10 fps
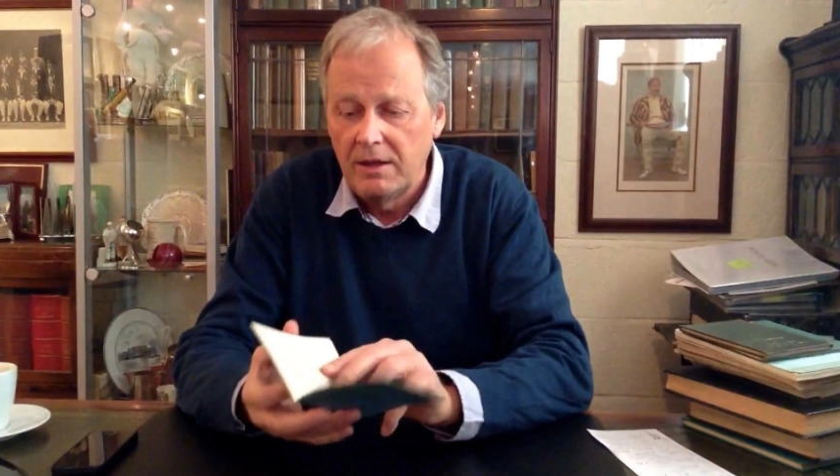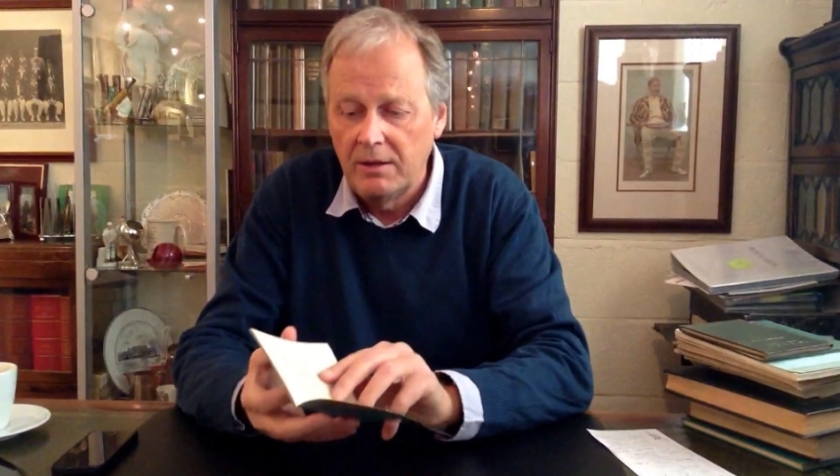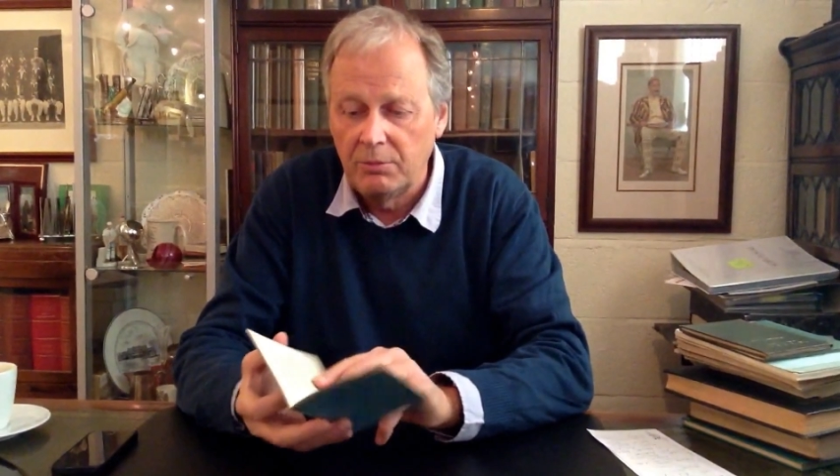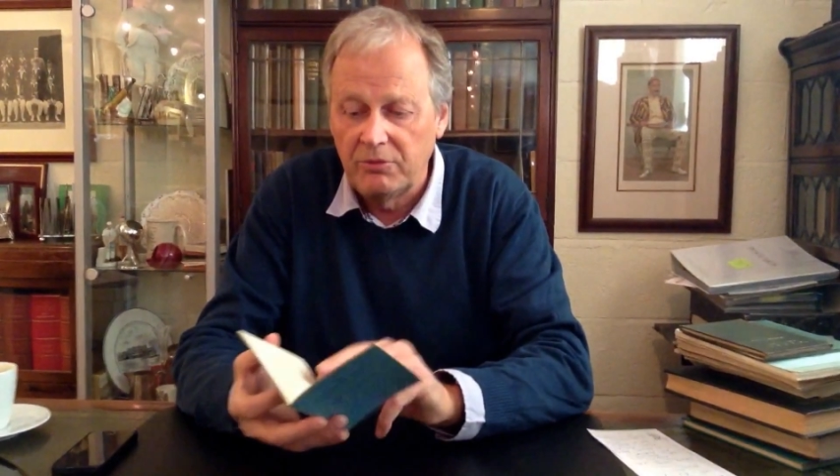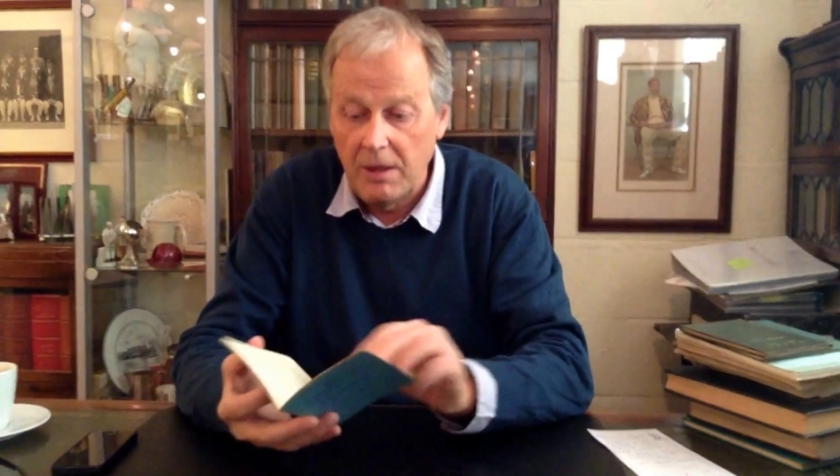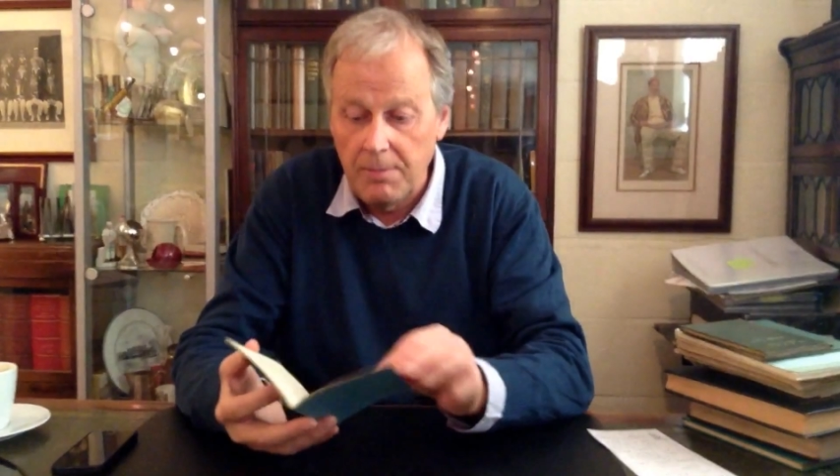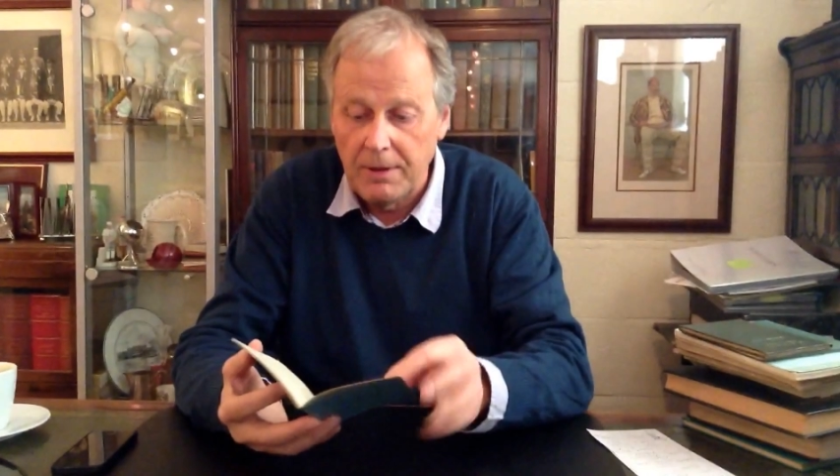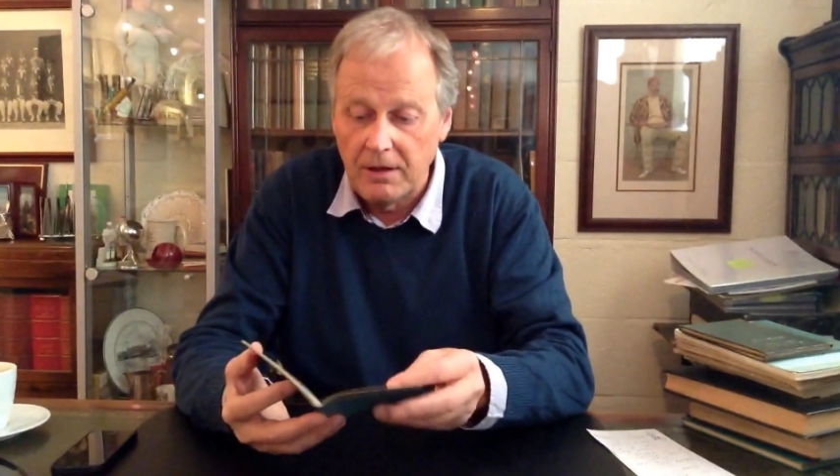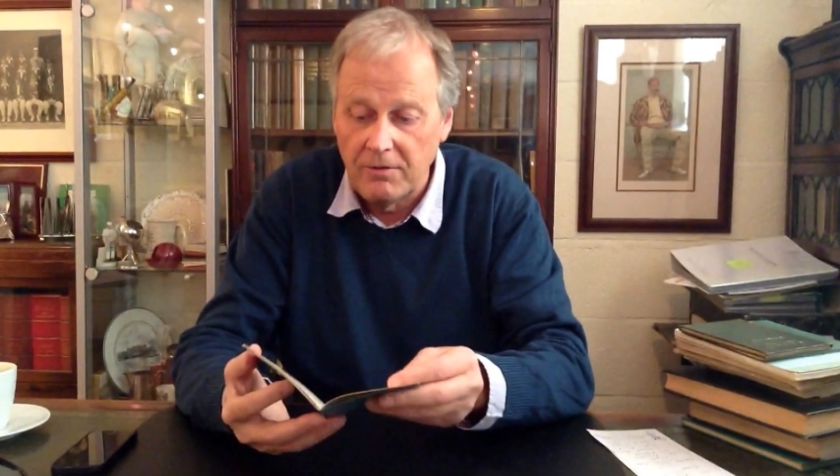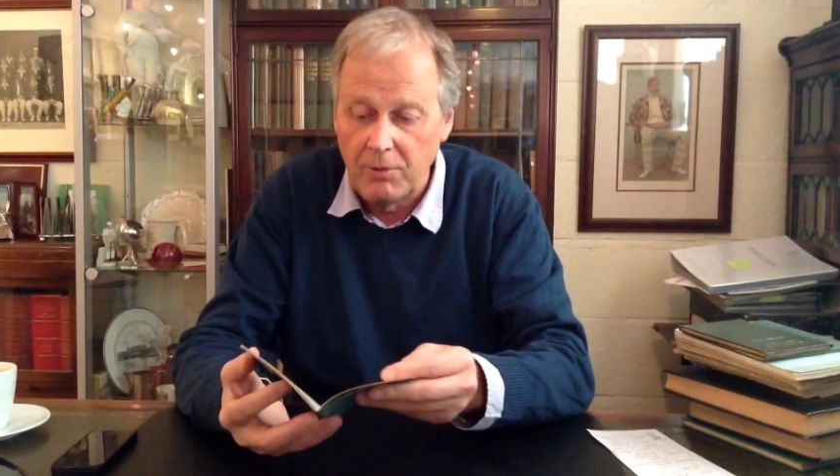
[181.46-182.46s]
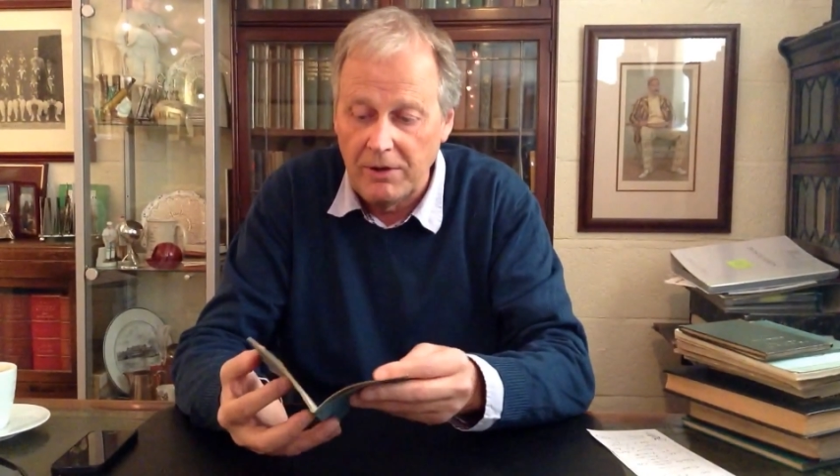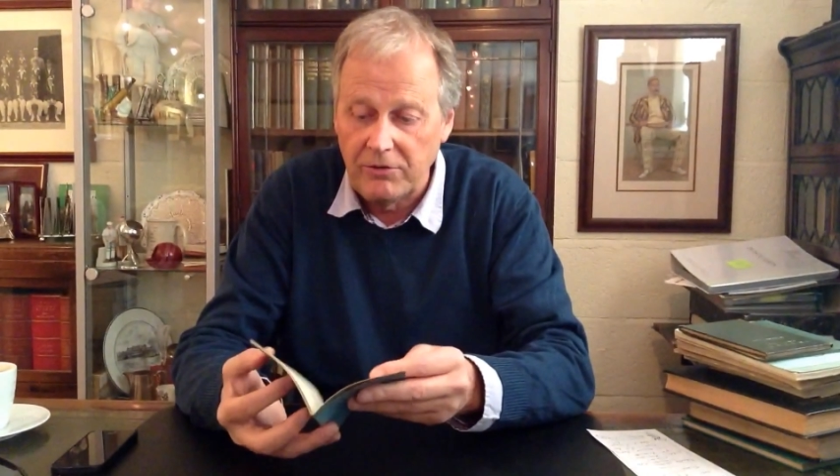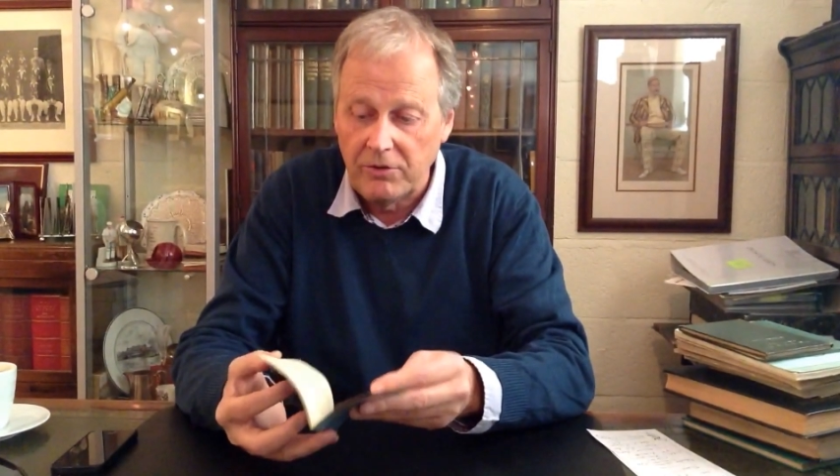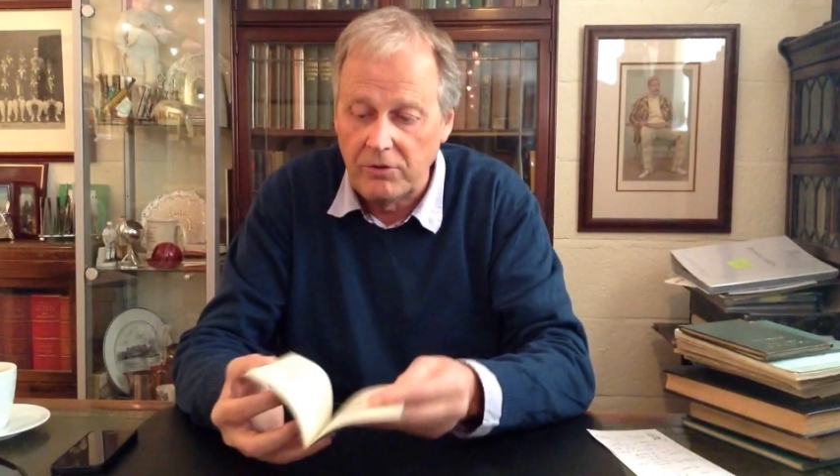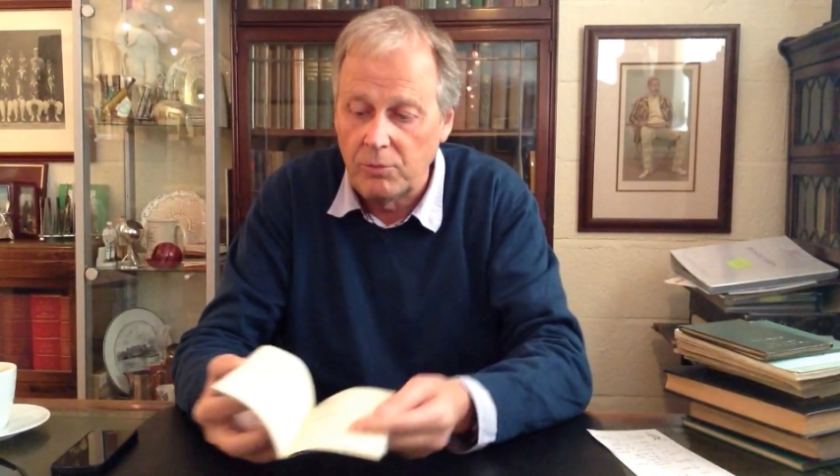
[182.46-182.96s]
It was typical of
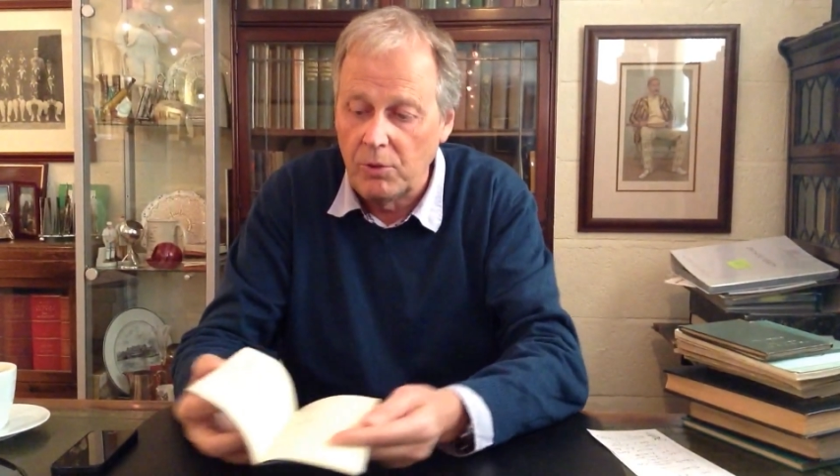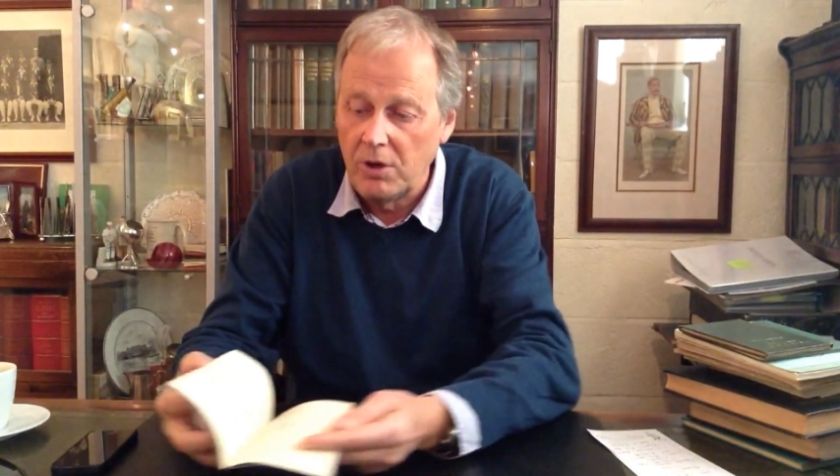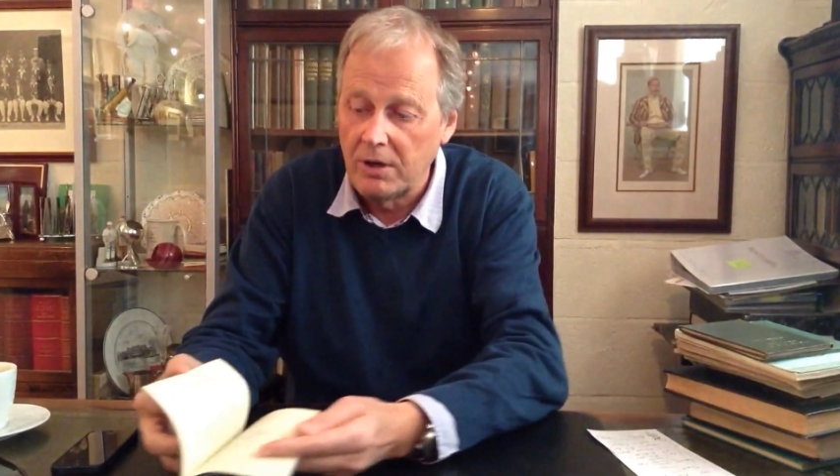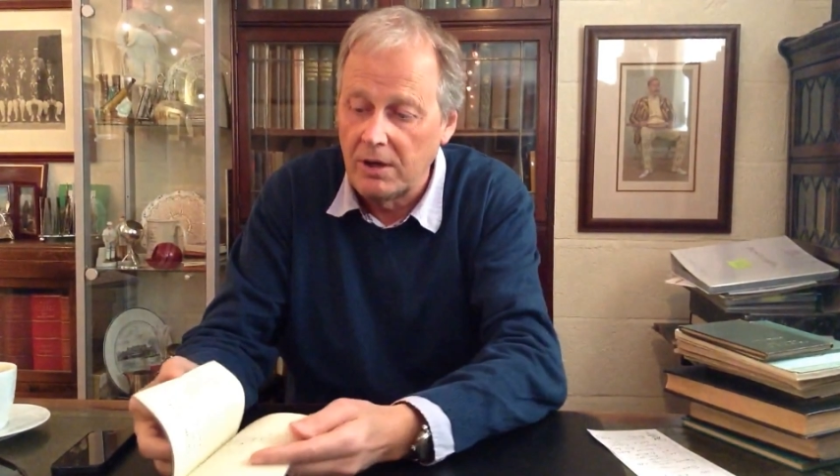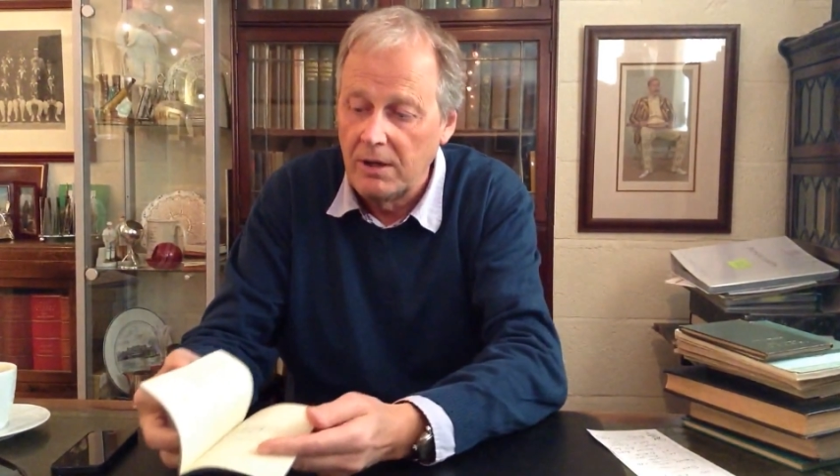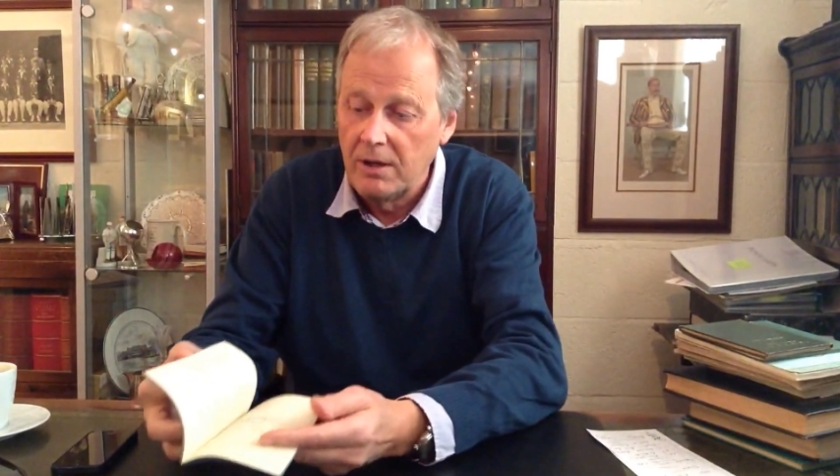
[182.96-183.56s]
Weston's work.